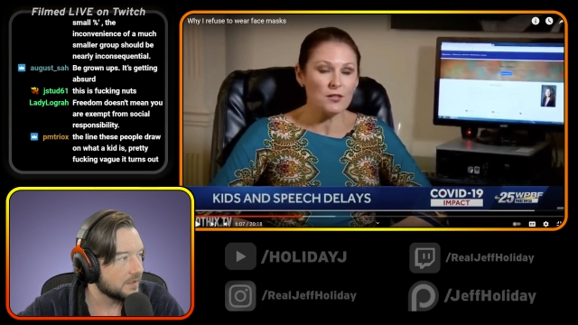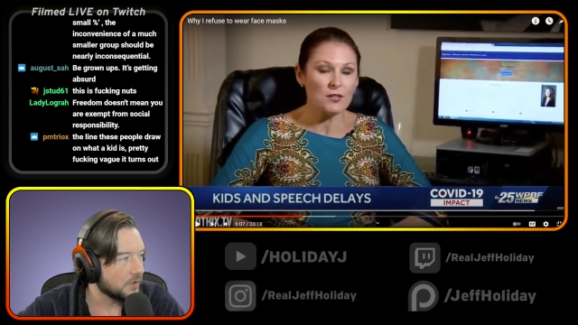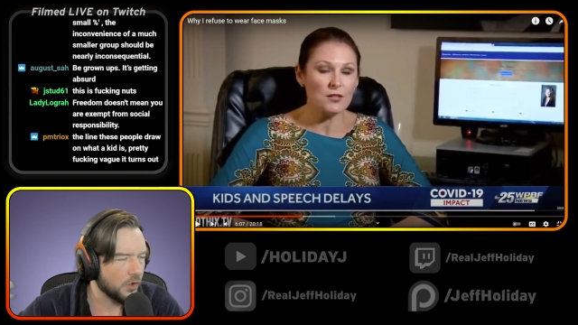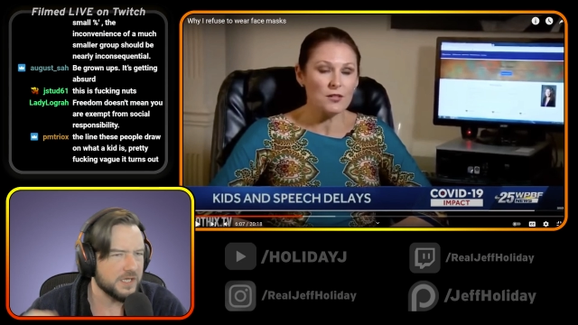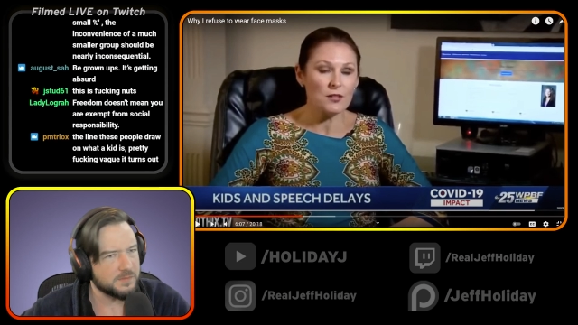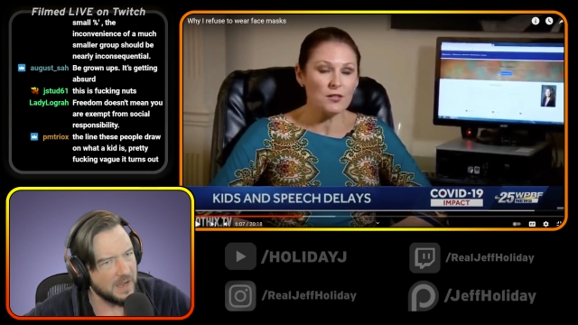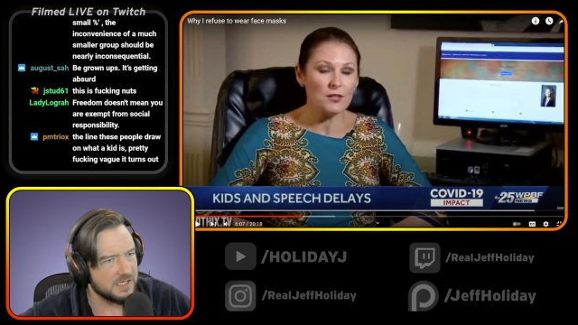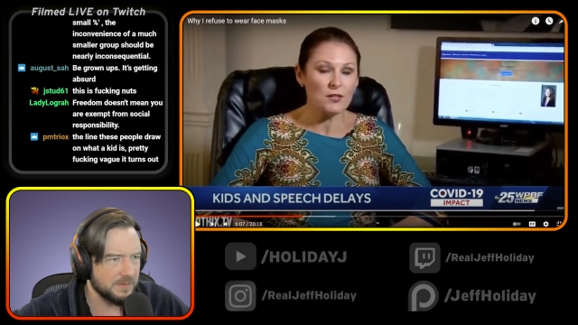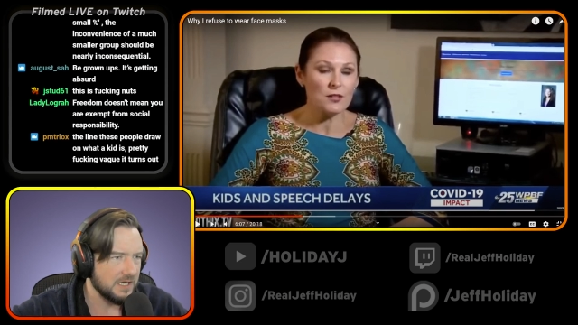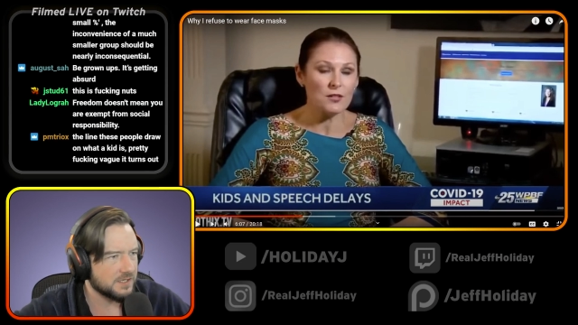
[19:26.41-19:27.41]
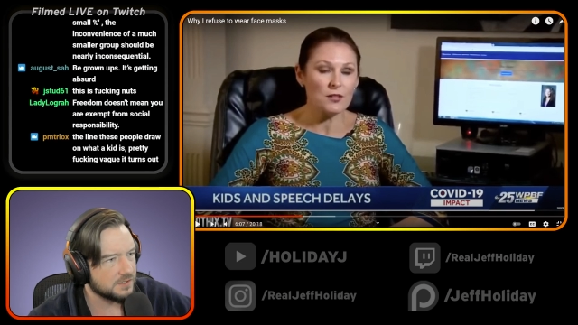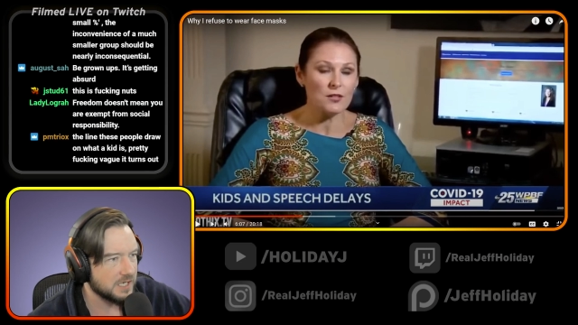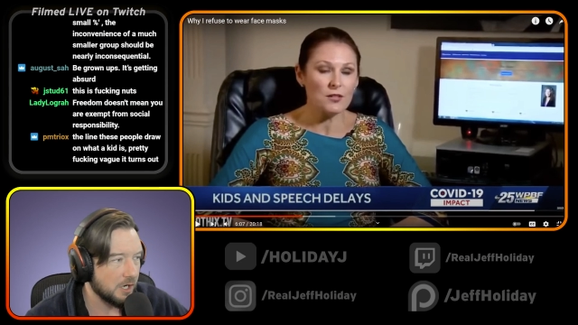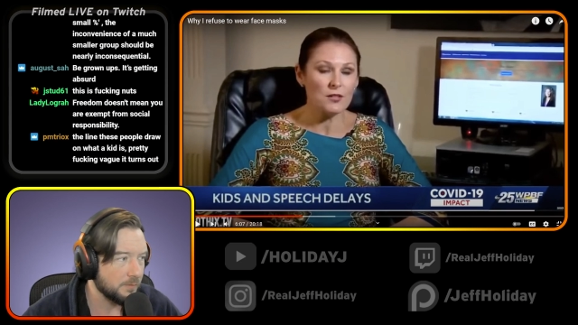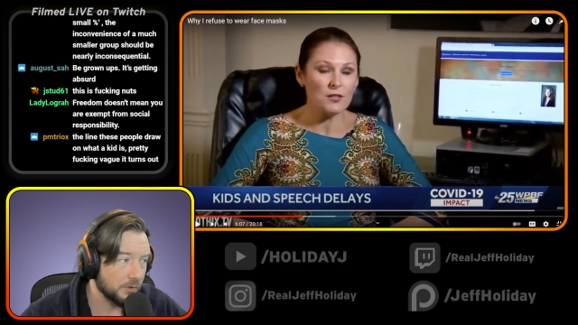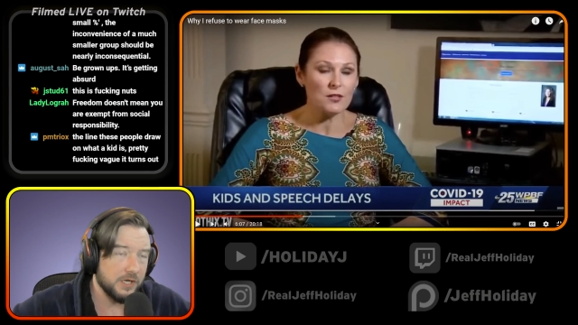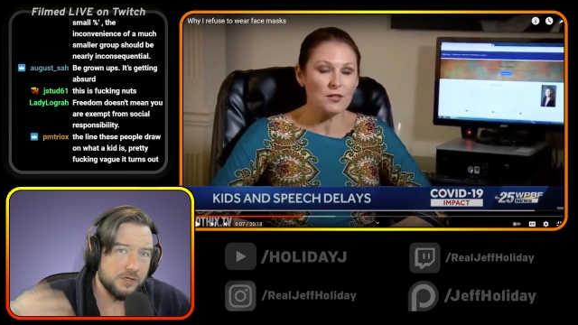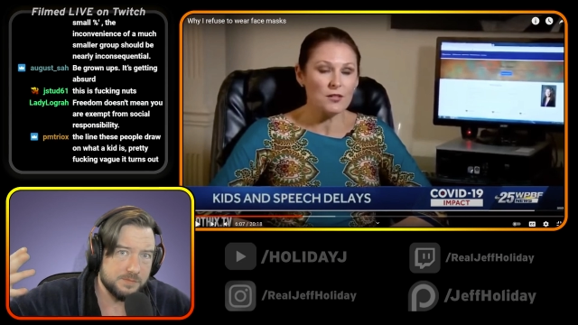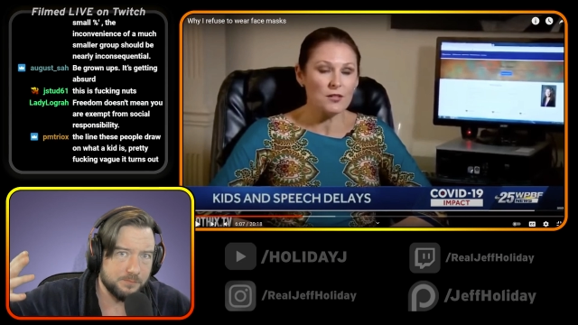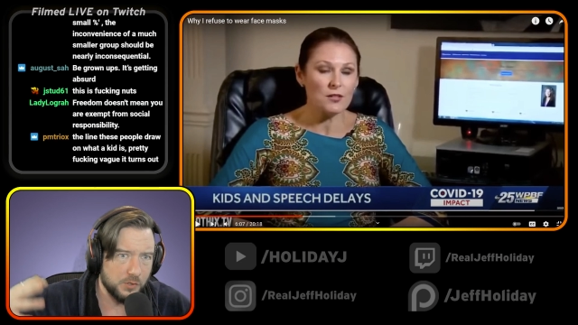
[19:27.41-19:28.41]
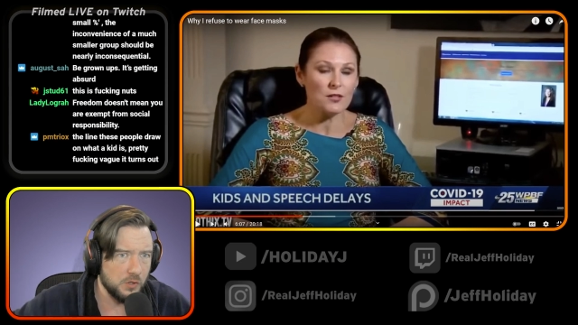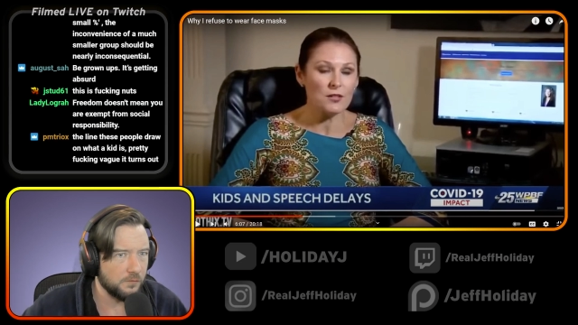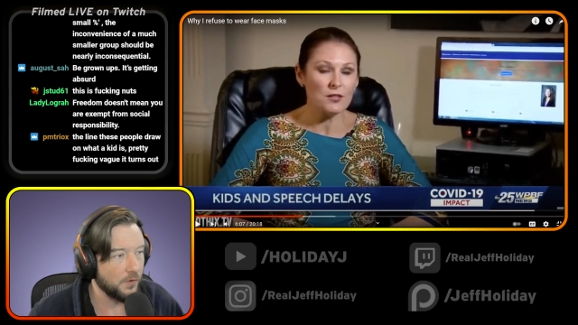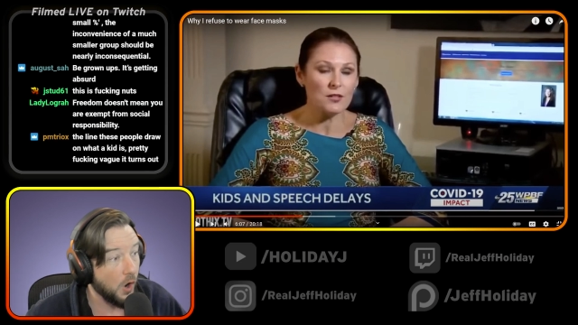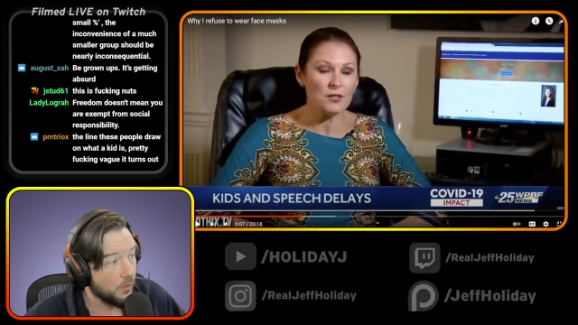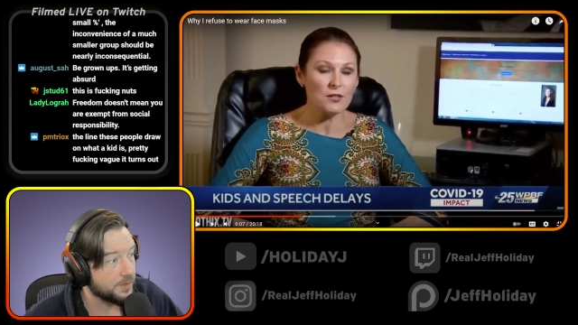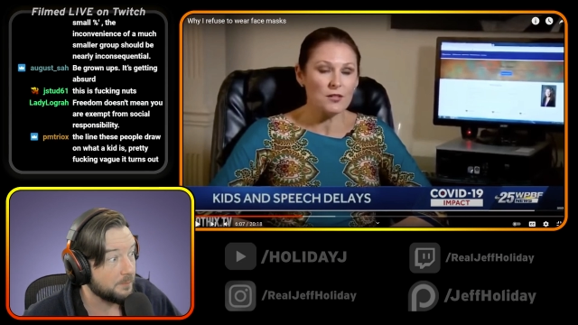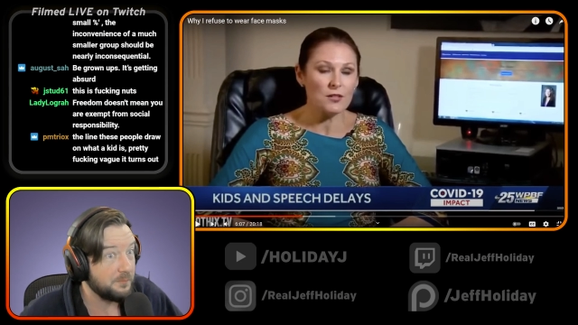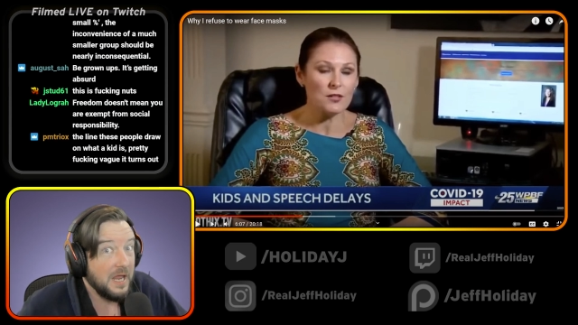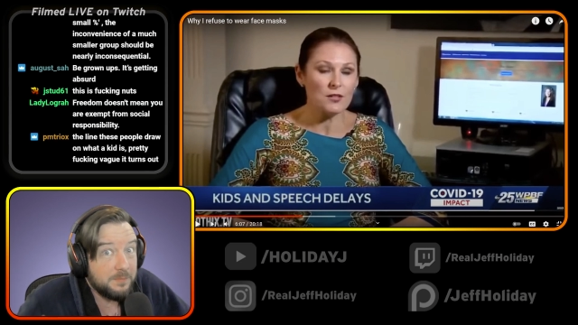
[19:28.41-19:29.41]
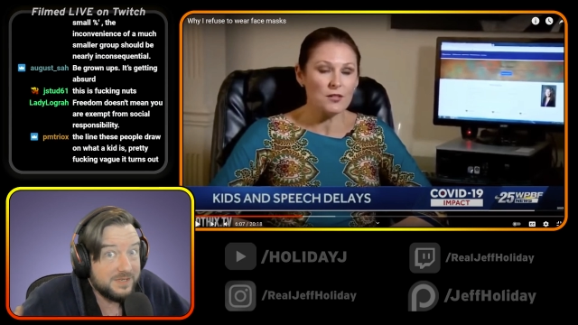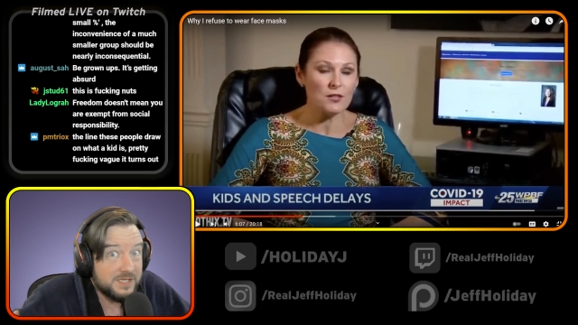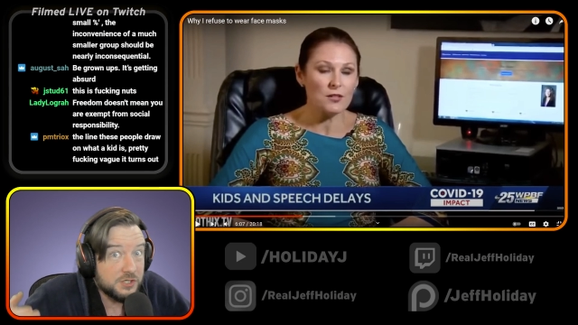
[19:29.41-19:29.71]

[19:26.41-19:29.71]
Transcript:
Speaker 1: Oh, these mask mandates are terrible. Here's proof. Oh, the babies and